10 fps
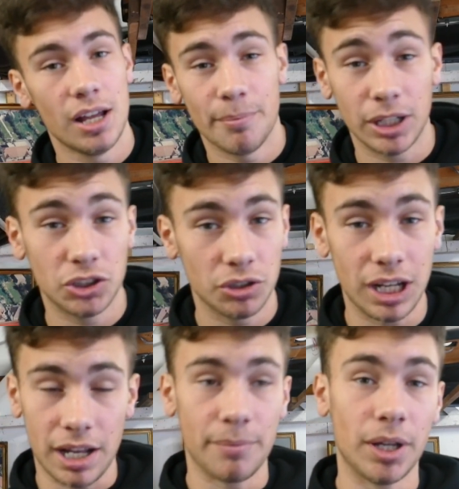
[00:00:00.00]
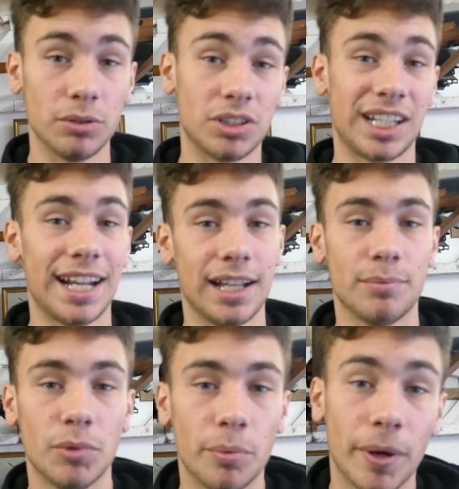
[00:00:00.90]
make sure you let them know so they can add
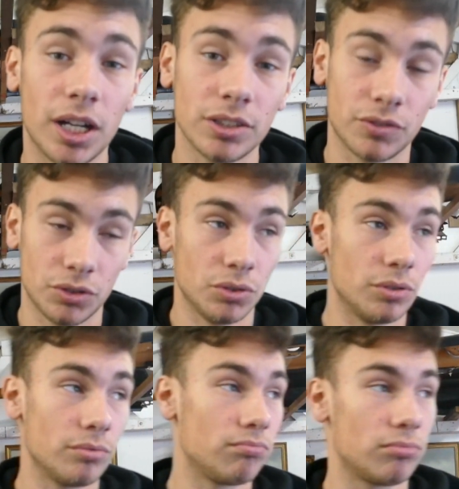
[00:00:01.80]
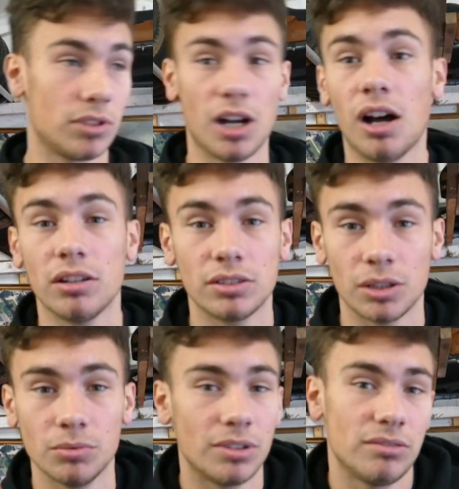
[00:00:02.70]
more parts for your car,
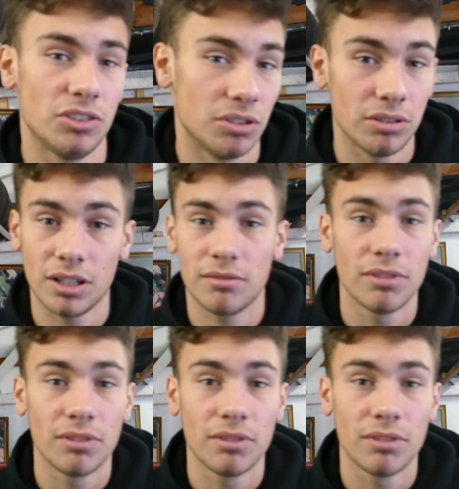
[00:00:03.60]
so you can